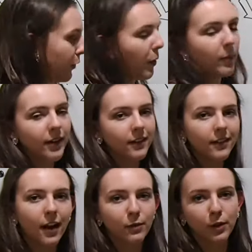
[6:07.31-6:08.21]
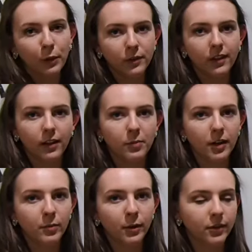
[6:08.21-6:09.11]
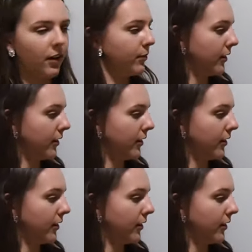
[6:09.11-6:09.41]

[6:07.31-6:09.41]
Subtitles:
So I'll be kind of close to the committee boat off